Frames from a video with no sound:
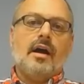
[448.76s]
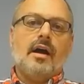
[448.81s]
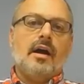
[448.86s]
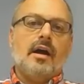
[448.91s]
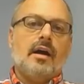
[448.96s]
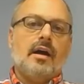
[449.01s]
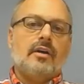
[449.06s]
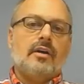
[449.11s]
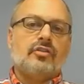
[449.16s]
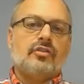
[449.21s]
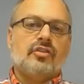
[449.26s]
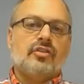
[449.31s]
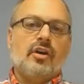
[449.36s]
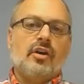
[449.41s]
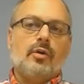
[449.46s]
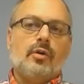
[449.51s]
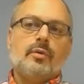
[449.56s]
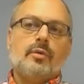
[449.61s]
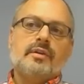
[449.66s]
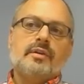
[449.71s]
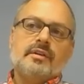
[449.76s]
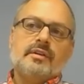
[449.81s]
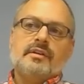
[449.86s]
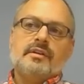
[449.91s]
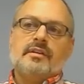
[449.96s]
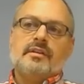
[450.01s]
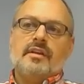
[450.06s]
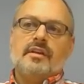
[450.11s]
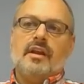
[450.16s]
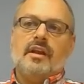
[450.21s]
So
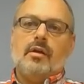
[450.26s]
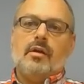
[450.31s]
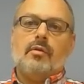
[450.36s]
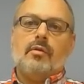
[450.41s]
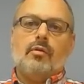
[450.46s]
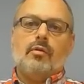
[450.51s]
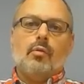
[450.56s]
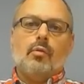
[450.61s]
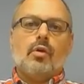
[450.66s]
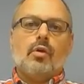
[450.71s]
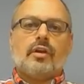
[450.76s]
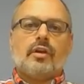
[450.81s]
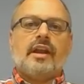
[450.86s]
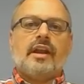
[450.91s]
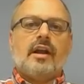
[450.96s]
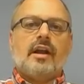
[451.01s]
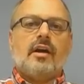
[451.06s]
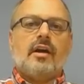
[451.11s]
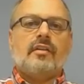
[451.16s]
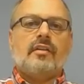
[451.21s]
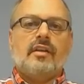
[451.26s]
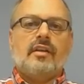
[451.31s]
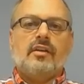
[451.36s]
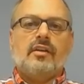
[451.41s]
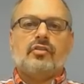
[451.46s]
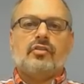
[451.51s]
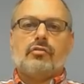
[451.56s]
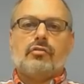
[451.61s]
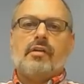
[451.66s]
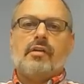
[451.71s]
working on these
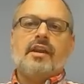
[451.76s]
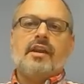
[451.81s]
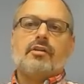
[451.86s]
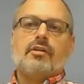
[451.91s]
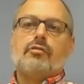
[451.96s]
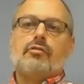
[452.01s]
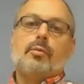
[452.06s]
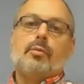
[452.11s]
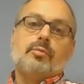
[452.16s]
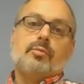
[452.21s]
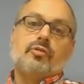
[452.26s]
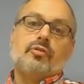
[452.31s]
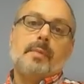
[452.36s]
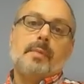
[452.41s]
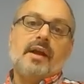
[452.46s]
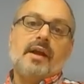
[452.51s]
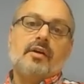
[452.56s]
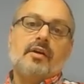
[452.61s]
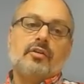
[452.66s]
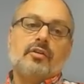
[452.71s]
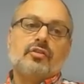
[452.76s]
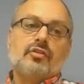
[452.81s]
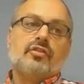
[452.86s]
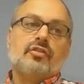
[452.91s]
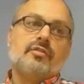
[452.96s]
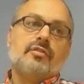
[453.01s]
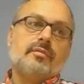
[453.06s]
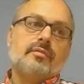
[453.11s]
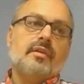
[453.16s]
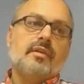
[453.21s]
great group spells,
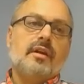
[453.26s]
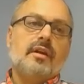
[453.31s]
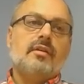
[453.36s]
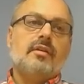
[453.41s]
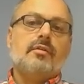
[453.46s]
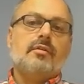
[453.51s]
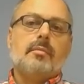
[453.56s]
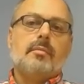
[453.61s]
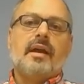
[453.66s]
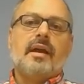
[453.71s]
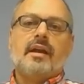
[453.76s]
you might have a